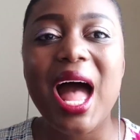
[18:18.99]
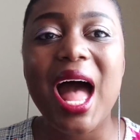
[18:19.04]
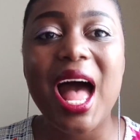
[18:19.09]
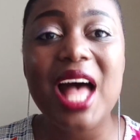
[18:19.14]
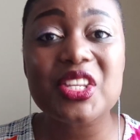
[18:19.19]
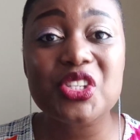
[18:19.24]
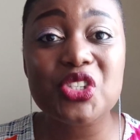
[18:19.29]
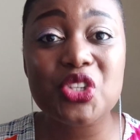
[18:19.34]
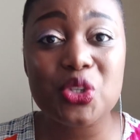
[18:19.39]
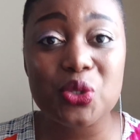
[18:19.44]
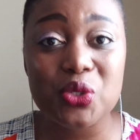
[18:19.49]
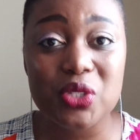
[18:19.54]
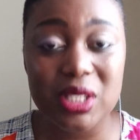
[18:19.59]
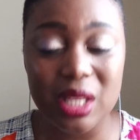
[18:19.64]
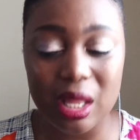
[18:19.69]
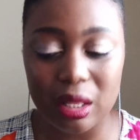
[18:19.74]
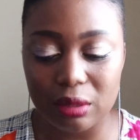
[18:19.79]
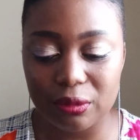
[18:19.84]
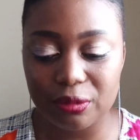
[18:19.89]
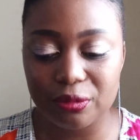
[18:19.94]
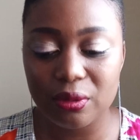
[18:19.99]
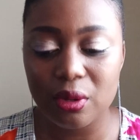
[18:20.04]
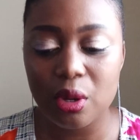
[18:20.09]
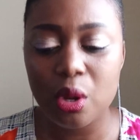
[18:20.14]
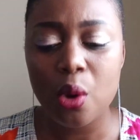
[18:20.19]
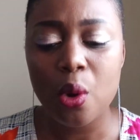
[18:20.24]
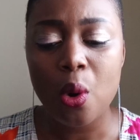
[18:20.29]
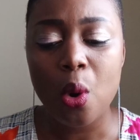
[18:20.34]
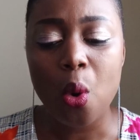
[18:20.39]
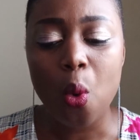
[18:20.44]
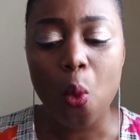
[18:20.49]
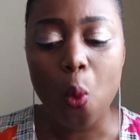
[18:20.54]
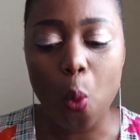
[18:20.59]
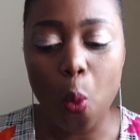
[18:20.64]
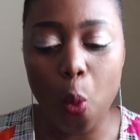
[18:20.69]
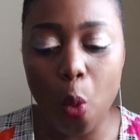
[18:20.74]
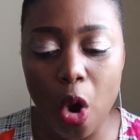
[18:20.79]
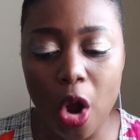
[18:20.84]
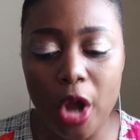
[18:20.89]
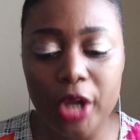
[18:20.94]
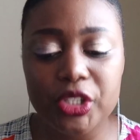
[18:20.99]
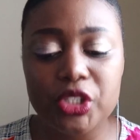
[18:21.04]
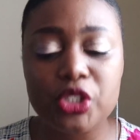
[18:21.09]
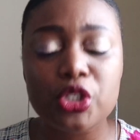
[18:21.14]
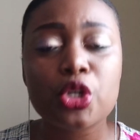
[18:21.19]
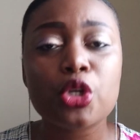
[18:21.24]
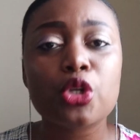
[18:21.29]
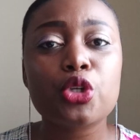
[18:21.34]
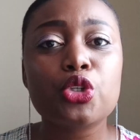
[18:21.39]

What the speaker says: Ask yourself, what